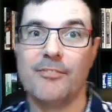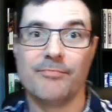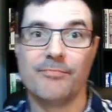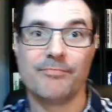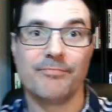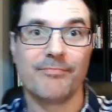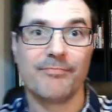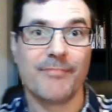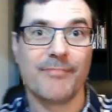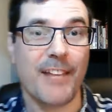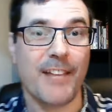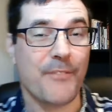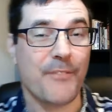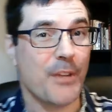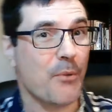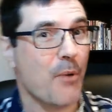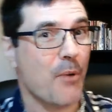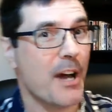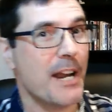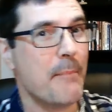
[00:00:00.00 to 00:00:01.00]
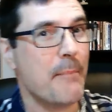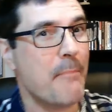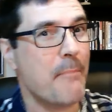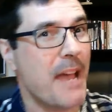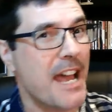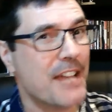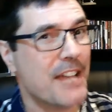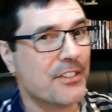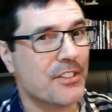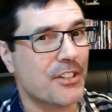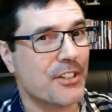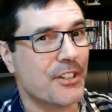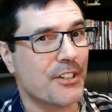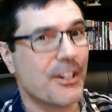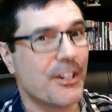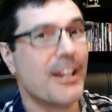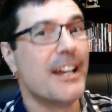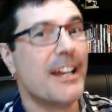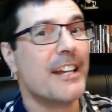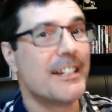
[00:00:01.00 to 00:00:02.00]
if you want to master
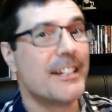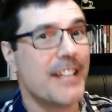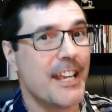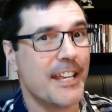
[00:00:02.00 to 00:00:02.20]
taking